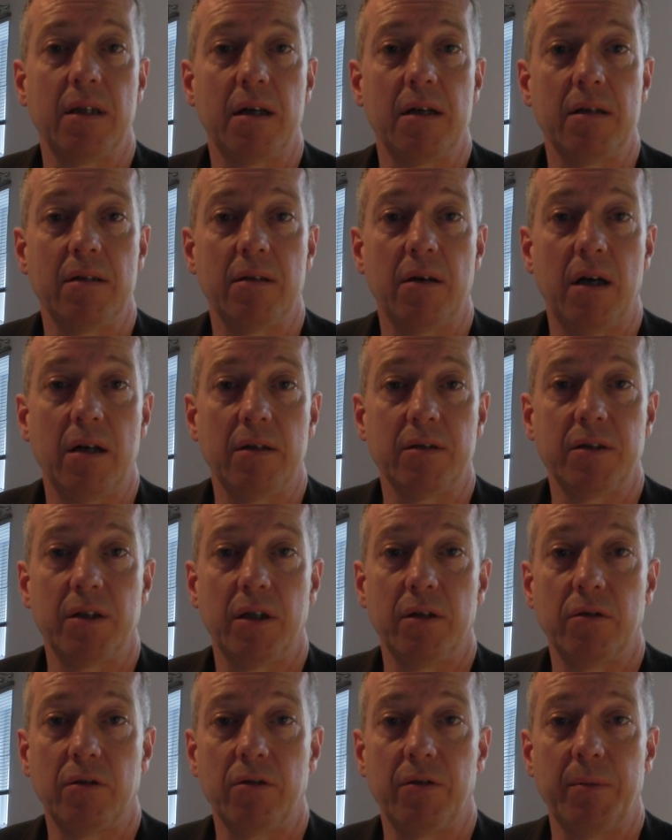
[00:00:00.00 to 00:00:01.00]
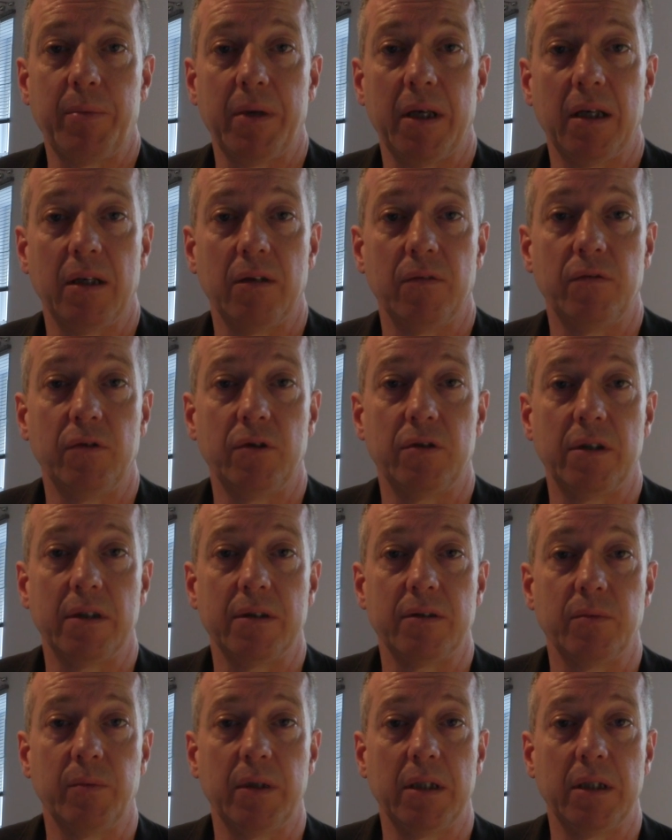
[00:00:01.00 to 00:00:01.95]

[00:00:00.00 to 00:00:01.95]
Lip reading: are so gripping for us.